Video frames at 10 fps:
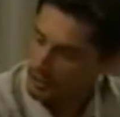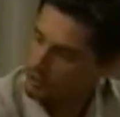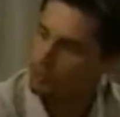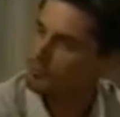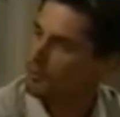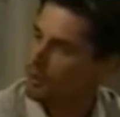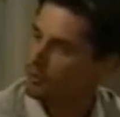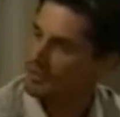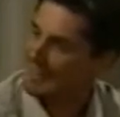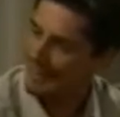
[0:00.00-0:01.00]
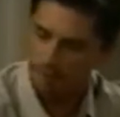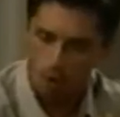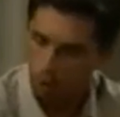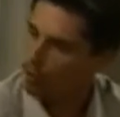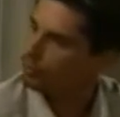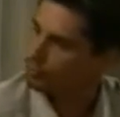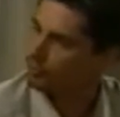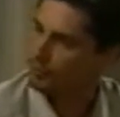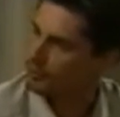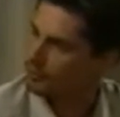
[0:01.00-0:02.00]
Did you know that they have whole
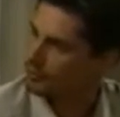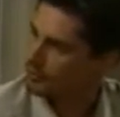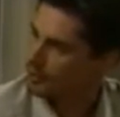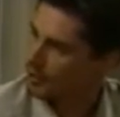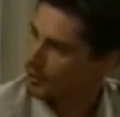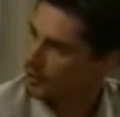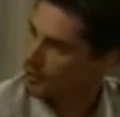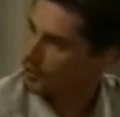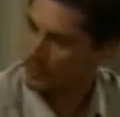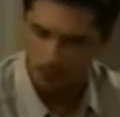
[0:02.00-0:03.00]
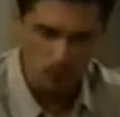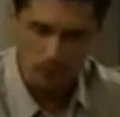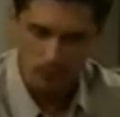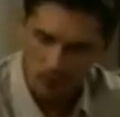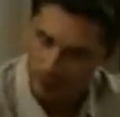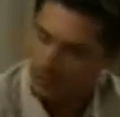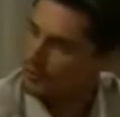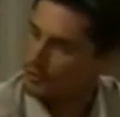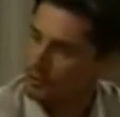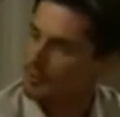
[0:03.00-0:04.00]
stores with, with nothing
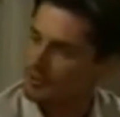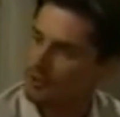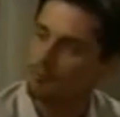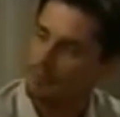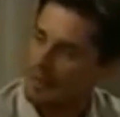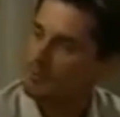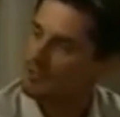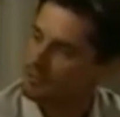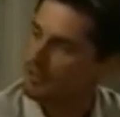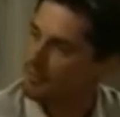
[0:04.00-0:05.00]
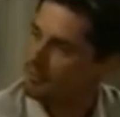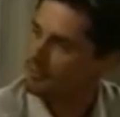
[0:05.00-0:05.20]
to do but sell baby stuff?